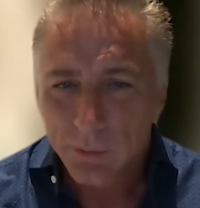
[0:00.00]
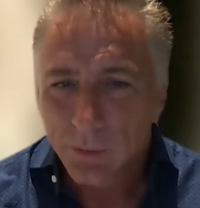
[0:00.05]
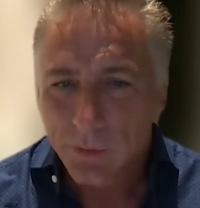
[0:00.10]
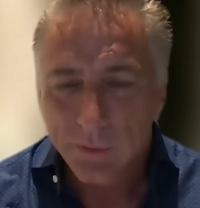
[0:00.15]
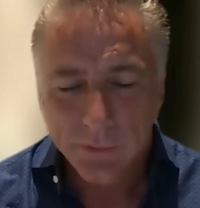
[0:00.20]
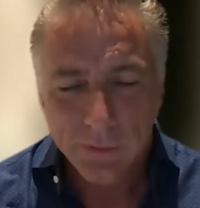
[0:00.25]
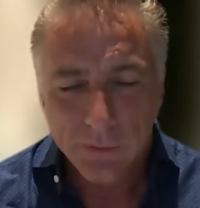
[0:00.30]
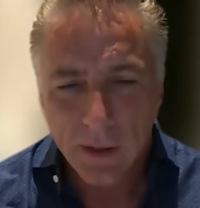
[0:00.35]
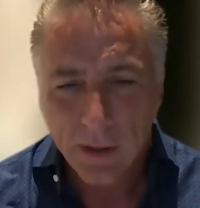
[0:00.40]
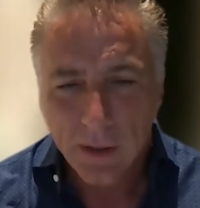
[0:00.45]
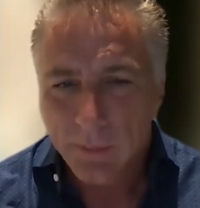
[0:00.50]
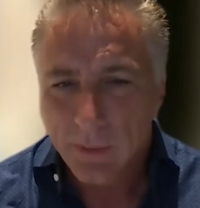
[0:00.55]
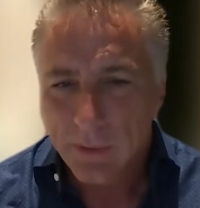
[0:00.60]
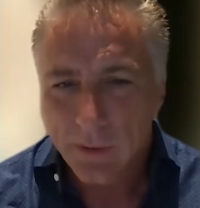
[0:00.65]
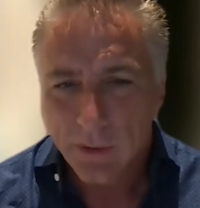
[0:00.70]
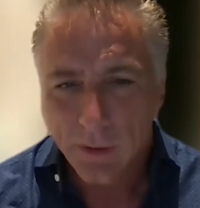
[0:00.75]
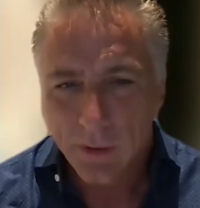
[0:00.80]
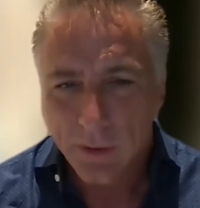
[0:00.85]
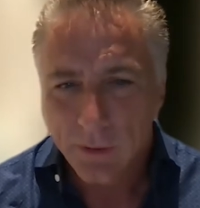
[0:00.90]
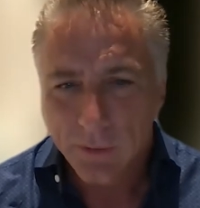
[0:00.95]
excited about the
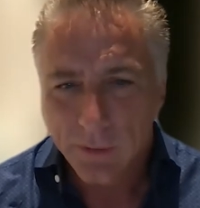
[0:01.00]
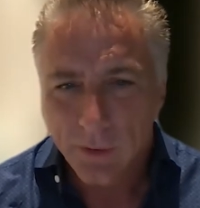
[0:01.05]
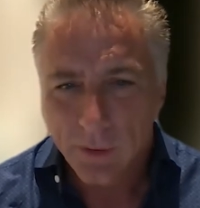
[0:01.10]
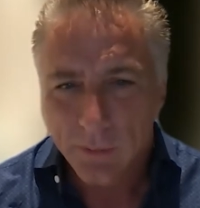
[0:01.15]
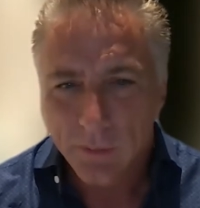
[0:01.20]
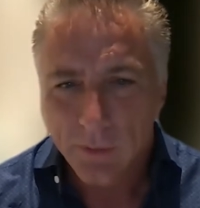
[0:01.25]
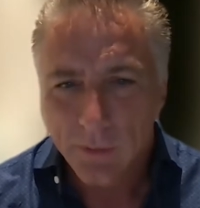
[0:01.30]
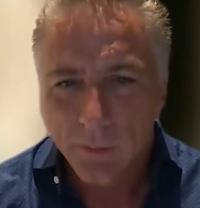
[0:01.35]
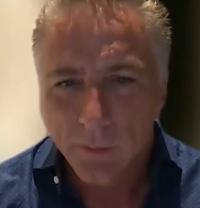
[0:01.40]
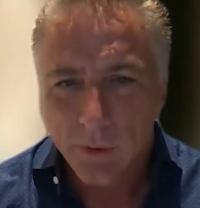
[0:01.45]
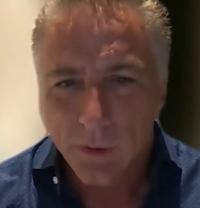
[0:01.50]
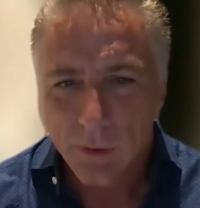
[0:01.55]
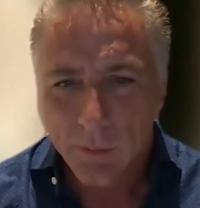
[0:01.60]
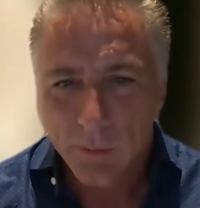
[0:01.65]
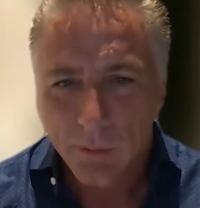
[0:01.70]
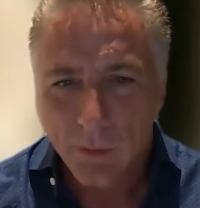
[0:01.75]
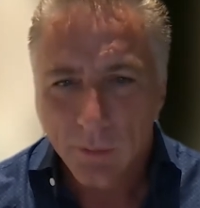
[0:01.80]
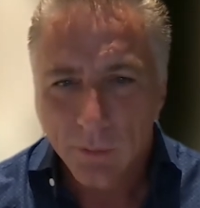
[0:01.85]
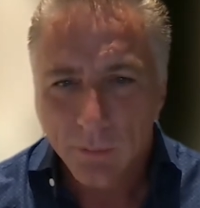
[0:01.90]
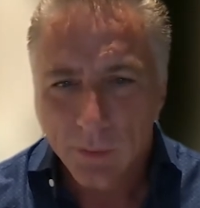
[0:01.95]
long term that
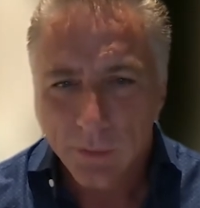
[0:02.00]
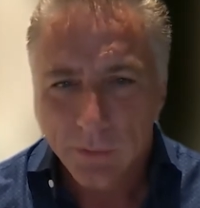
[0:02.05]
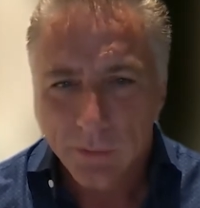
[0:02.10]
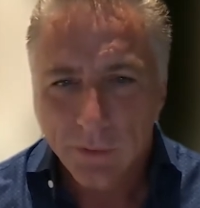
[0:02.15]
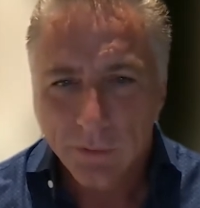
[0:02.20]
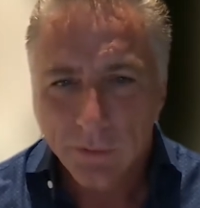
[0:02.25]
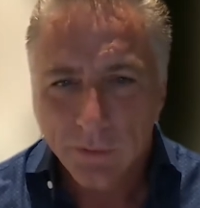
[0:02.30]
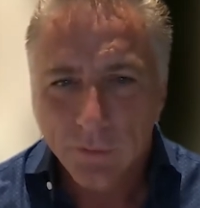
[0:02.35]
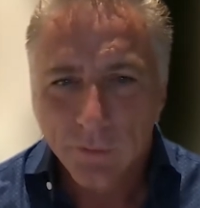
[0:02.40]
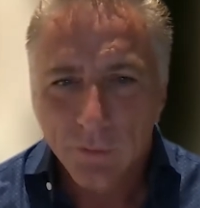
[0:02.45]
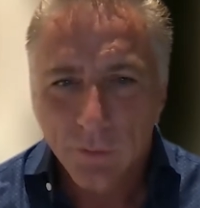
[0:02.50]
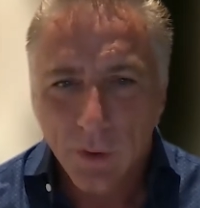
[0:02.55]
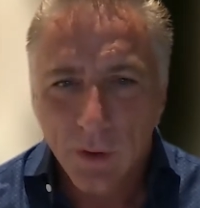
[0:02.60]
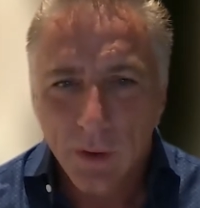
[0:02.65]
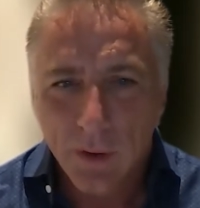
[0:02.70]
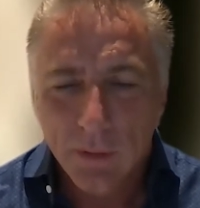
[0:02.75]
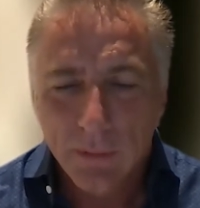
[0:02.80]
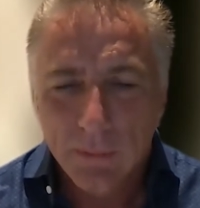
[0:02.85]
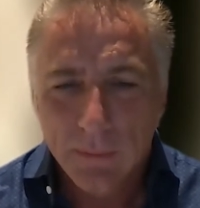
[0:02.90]
we're positioned for.